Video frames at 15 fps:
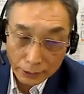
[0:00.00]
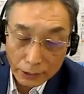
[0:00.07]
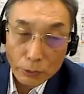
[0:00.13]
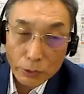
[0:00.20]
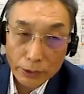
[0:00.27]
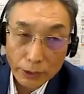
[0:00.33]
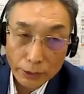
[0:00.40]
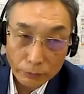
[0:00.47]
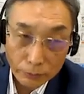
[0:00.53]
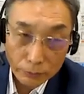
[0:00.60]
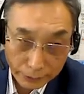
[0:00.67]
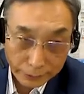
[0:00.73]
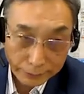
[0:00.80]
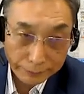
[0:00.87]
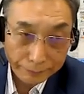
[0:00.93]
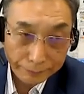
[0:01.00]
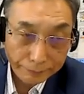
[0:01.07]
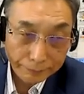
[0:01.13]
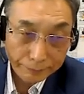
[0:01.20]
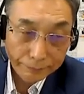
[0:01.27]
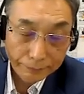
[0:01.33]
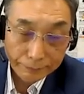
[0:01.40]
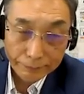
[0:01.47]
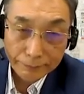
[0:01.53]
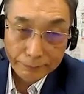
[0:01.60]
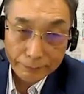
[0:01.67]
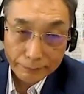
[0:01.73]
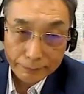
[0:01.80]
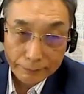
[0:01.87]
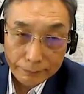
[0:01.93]
and some people really
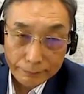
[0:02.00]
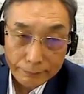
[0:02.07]
uh,